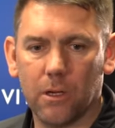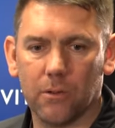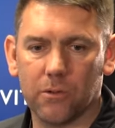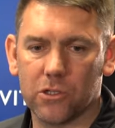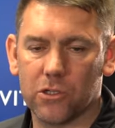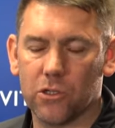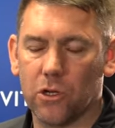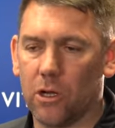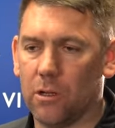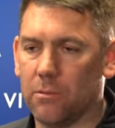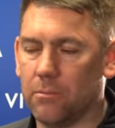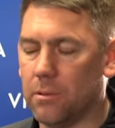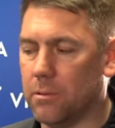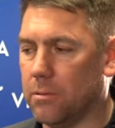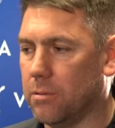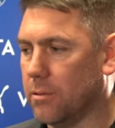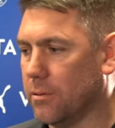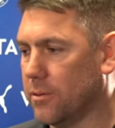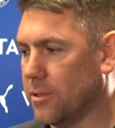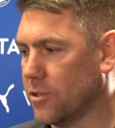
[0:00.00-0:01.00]
No, there's not
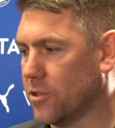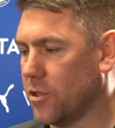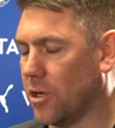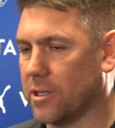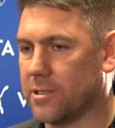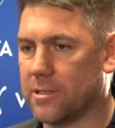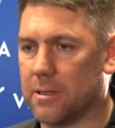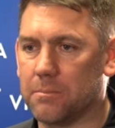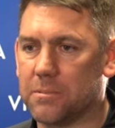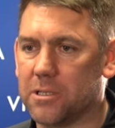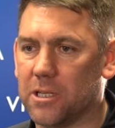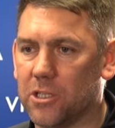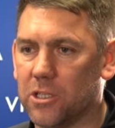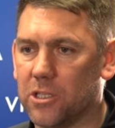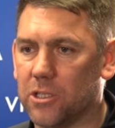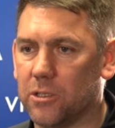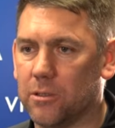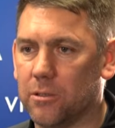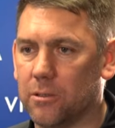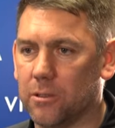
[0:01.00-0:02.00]
a
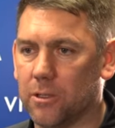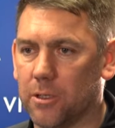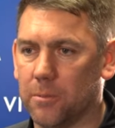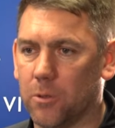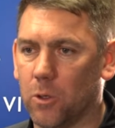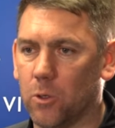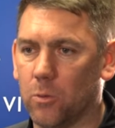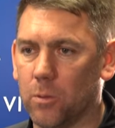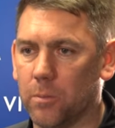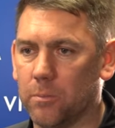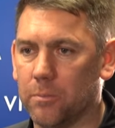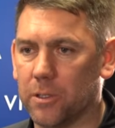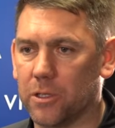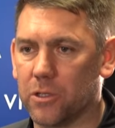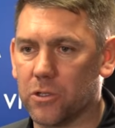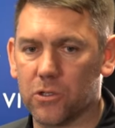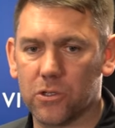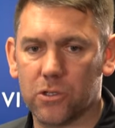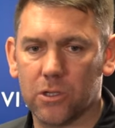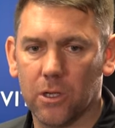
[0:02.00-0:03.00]
temptation at the moment,
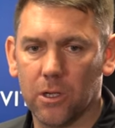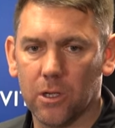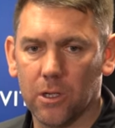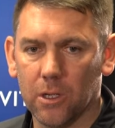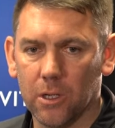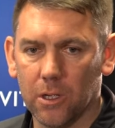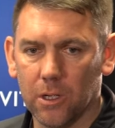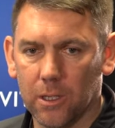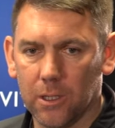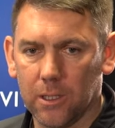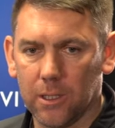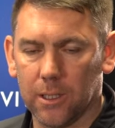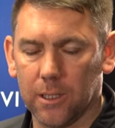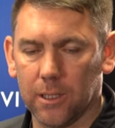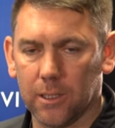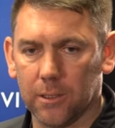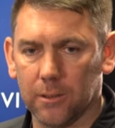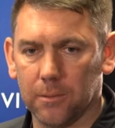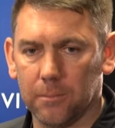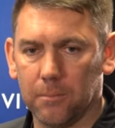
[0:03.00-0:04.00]
because
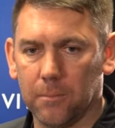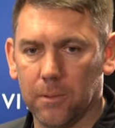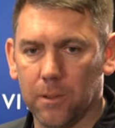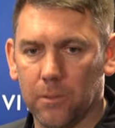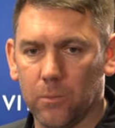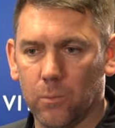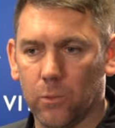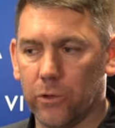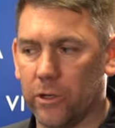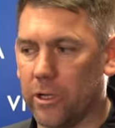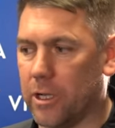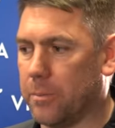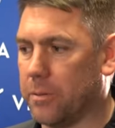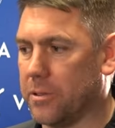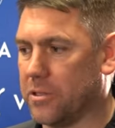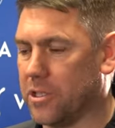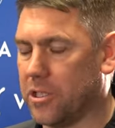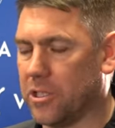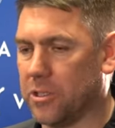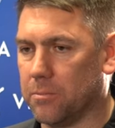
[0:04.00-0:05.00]
we're in a
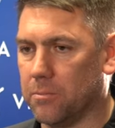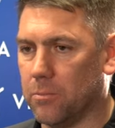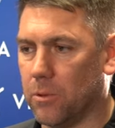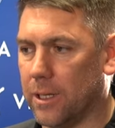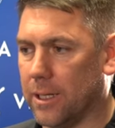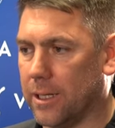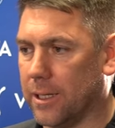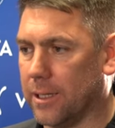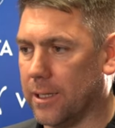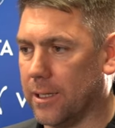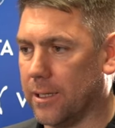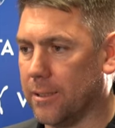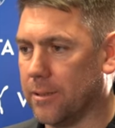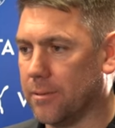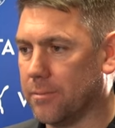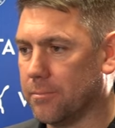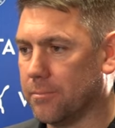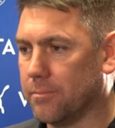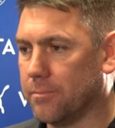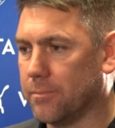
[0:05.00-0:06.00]
position where
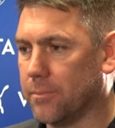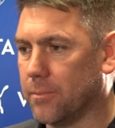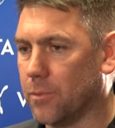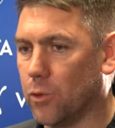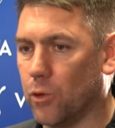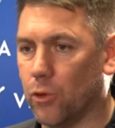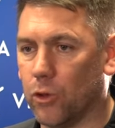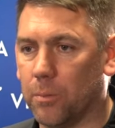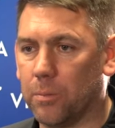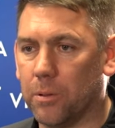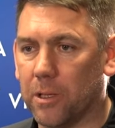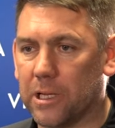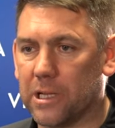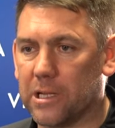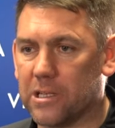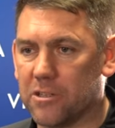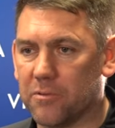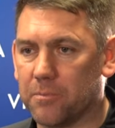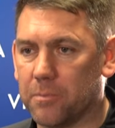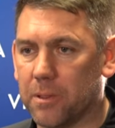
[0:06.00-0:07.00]
other
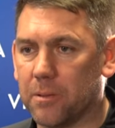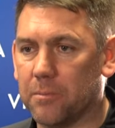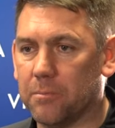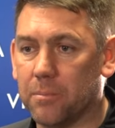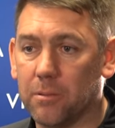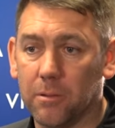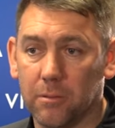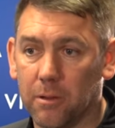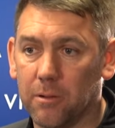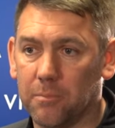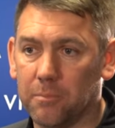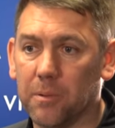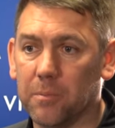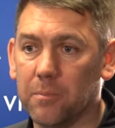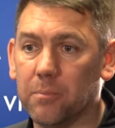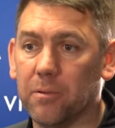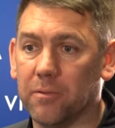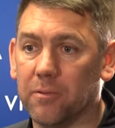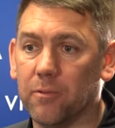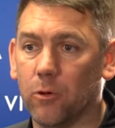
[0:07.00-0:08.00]
players have been
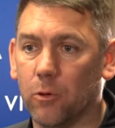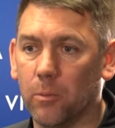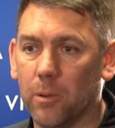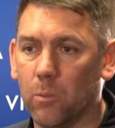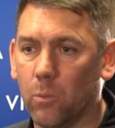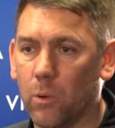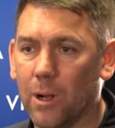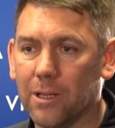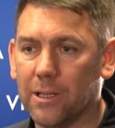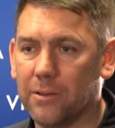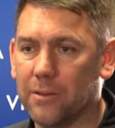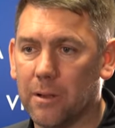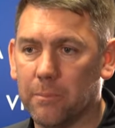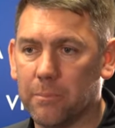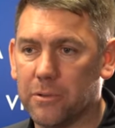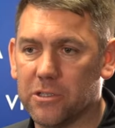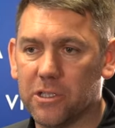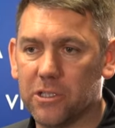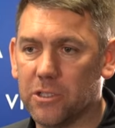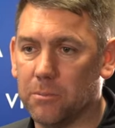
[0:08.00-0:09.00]
performing well in
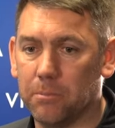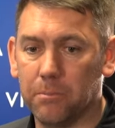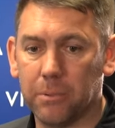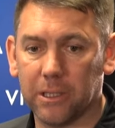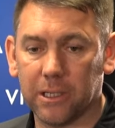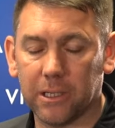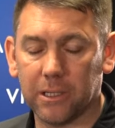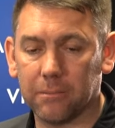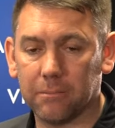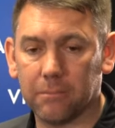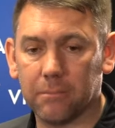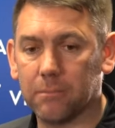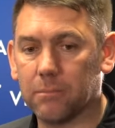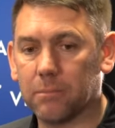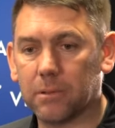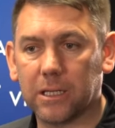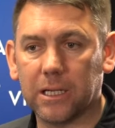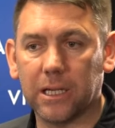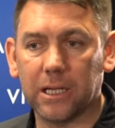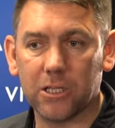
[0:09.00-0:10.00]
that position, be it
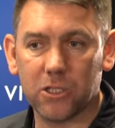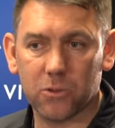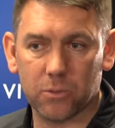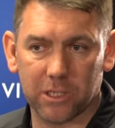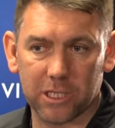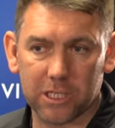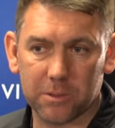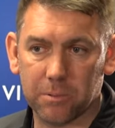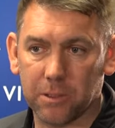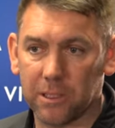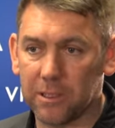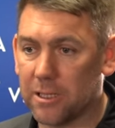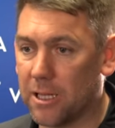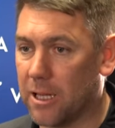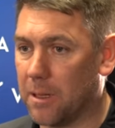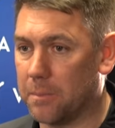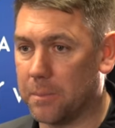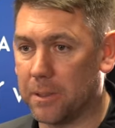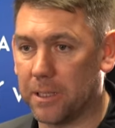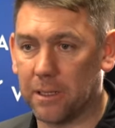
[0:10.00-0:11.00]
Kitch when he's played
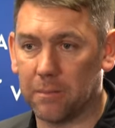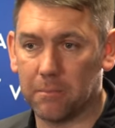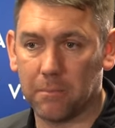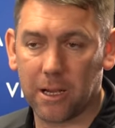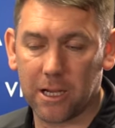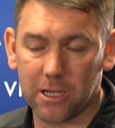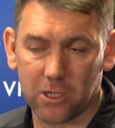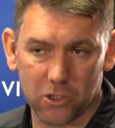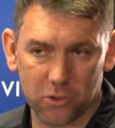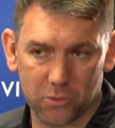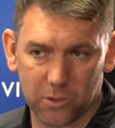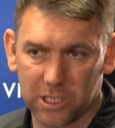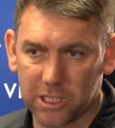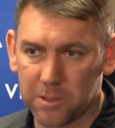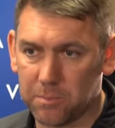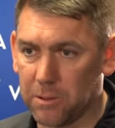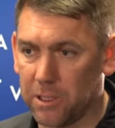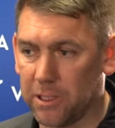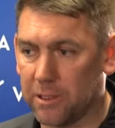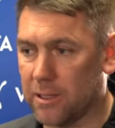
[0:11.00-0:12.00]
there, be it Miles when
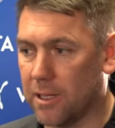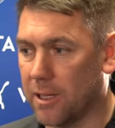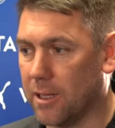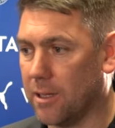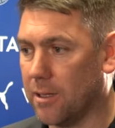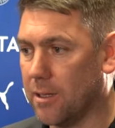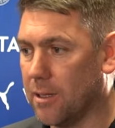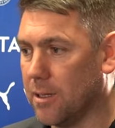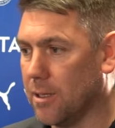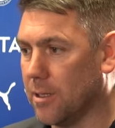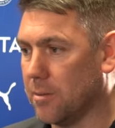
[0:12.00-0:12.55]
he's played there.